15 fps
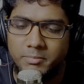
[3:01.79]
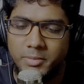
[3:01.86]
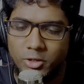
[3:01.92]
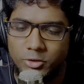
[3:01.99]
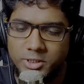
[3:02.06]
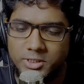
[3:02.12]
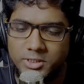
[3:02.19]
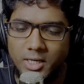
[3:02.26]

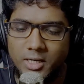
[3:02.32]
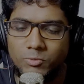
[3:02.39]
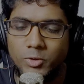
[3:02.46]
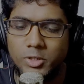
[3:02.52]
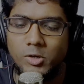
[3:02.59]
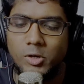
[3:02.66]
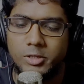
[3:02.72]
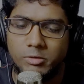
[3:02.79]
Balochistan
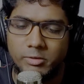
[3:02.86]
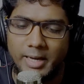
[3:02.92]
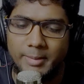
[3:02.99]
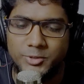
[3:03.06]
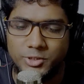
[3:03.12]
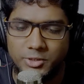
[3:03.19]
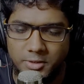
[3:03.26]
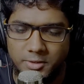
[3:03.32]
was also
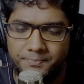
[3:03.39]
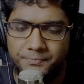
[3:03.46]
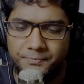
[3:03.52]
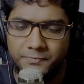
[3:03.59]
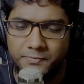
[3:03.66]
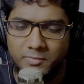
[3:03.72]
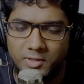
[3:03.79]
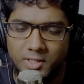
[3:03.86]
captured.
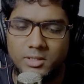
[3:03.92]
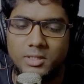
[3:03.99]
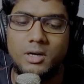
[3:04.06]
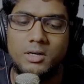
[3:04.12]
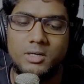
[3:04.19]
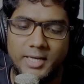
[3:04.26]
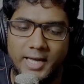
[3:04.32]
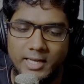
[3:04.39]
The
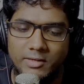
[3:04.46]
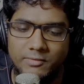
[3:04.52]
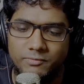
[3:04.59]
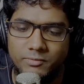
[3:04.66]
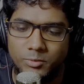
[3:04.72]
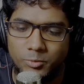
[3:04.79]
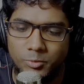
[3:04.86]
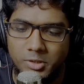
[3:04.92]
third
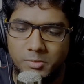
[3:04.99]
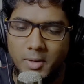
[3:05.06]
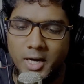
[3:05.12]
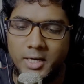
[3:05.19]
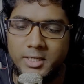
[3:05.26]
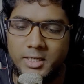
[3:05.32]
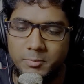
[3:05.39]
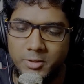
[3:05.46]
Caliph,
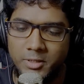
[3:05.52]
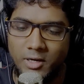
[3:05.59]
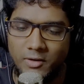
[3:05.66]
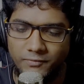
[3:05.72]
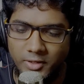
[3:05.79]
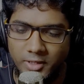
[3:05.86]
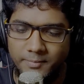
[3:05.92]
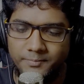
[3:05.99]
Usman ibn
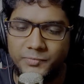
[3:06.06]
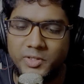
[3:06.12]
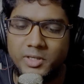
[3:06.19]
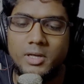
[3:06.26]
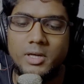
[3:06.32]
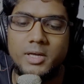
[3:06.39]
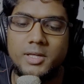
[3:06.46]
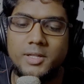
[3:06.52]
Affan,
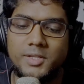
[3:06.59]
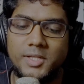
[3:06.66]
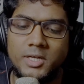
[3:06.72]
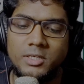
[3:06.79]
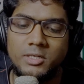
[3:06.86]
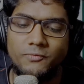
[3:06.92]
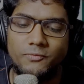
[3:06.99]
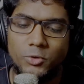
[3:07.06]

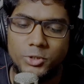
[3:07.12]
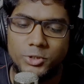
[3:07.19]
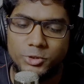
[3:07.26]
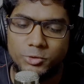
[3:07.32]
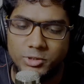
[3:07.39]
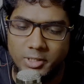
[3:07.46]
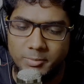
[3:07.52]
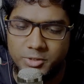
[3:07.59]
sent a force
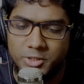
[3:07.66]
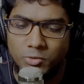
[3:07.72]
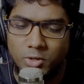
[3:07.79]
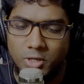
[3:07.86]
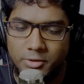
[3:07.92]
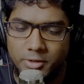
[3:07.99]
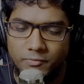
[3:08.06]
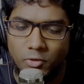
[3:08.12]
to
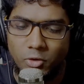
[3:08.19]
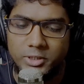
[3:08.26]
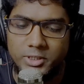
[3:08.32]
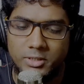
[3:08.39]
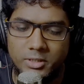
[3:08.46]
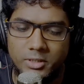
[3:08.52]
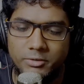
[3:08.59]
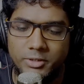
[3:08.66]
subdue a revolt
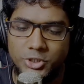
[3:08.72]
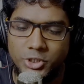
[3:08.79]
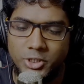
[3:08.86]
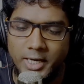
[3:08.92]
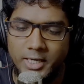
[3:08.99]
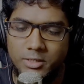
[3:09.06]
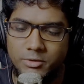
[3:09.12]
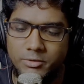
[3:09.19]
in the
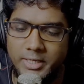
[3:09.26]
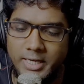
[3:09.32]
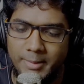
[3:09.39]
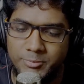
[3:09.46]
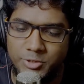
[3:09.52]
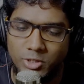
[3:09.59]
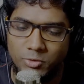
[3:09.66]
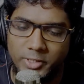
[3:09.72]
region and
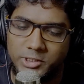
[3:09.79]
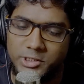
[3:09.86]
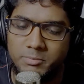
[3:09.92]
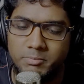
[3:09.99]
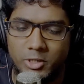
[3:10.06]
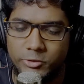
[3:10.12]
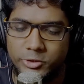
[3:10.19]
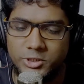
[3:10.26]
recapture
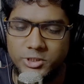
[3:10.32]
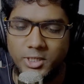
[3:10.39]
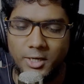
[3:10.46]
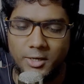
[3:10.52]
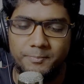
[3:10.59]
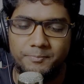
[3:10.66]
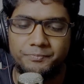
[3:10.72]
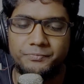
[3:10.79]
western Balochistan.